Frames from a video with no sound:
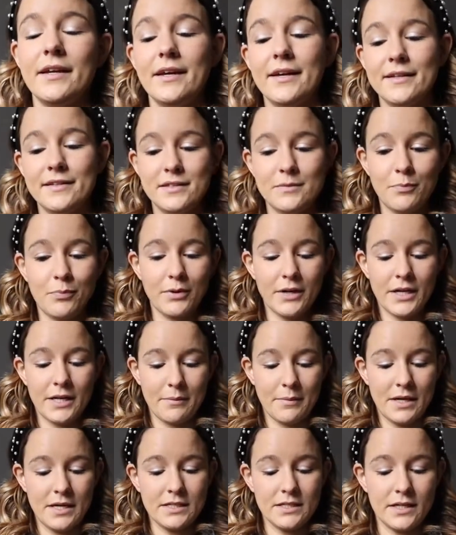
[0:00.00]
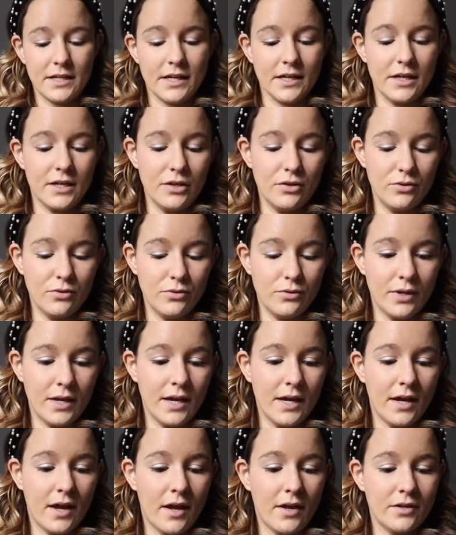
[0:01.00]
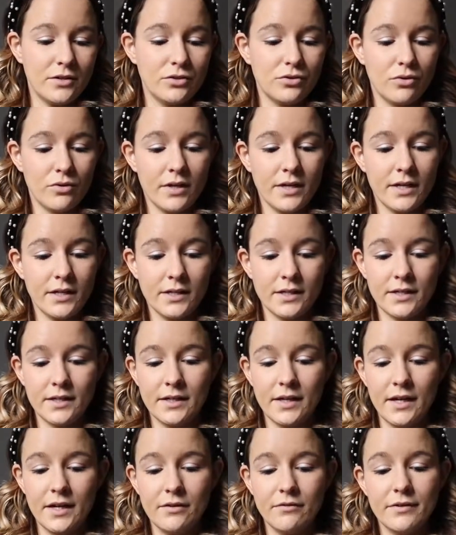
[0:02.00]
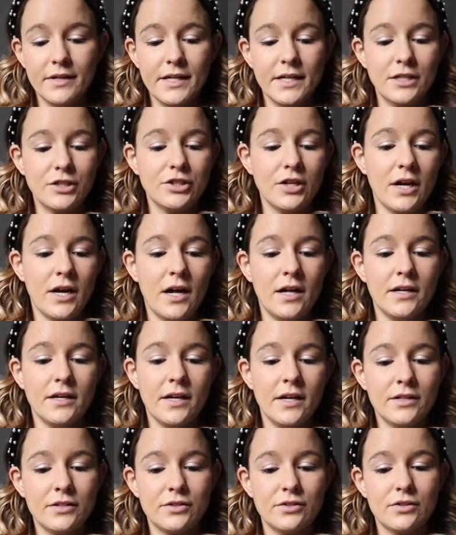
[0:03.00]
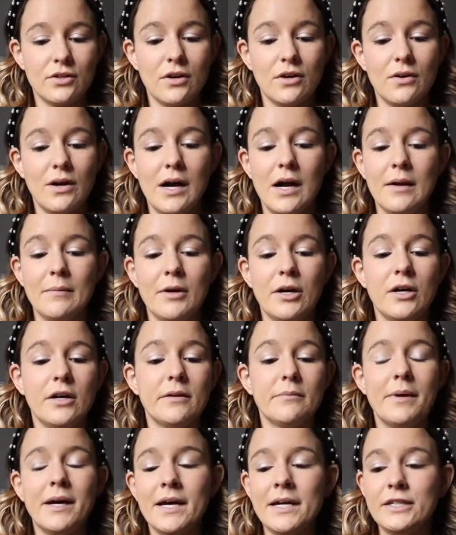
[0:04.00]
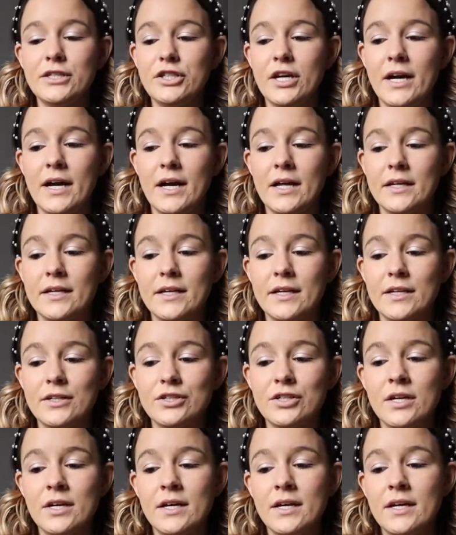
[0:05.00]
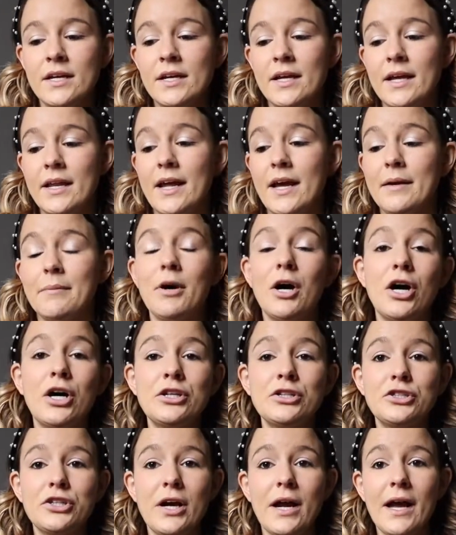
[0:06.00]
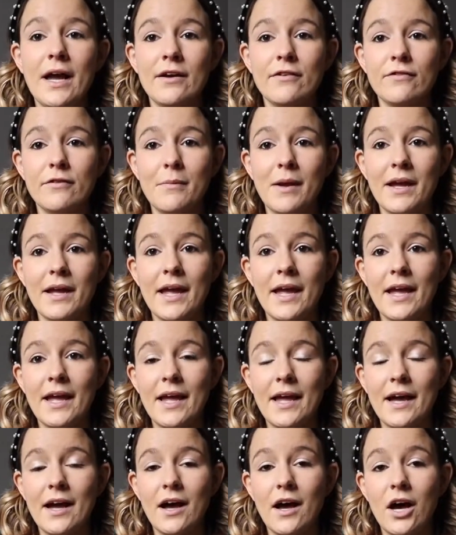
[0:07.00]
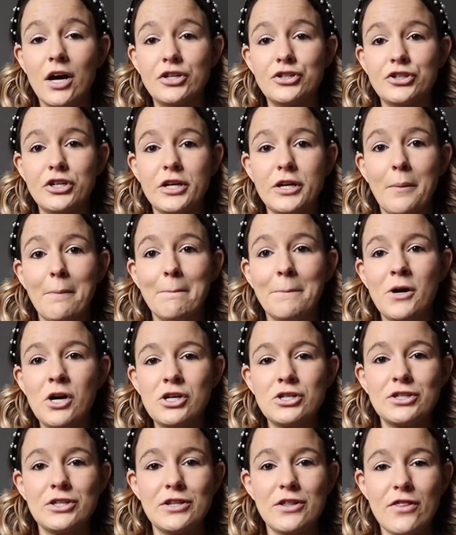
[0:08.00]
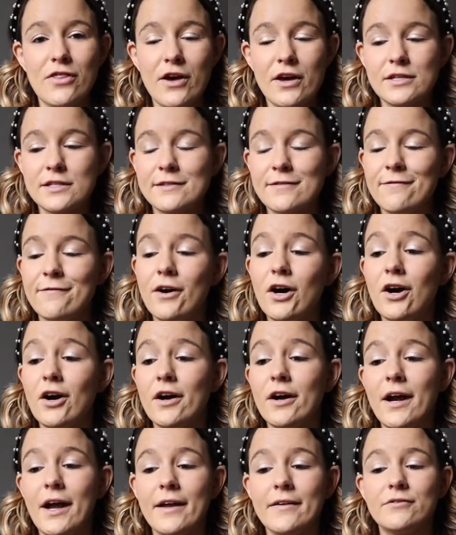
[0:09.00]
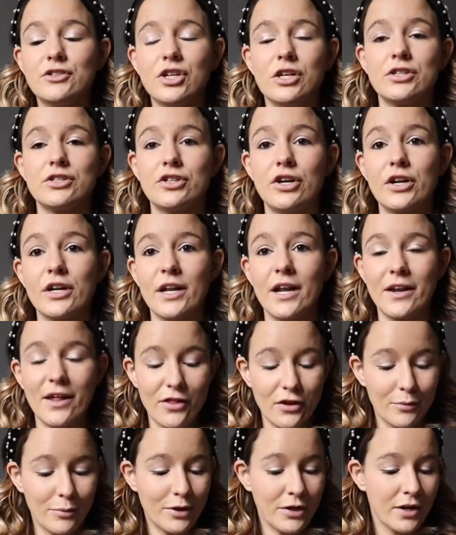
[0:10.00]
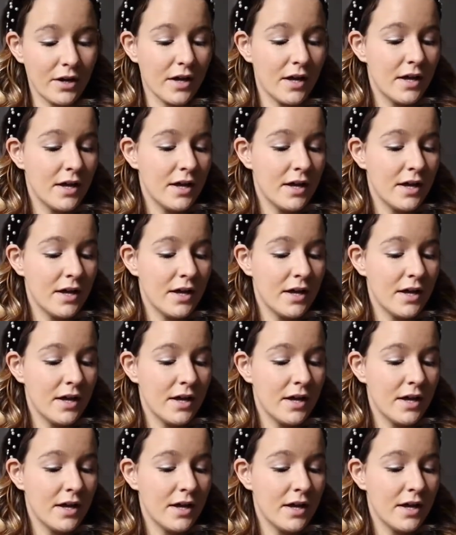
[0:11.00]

it's pretty amazing. You can join a reading challenge. So I'm on my challenge and I'm on track for my 100 books thus far. I've just started another book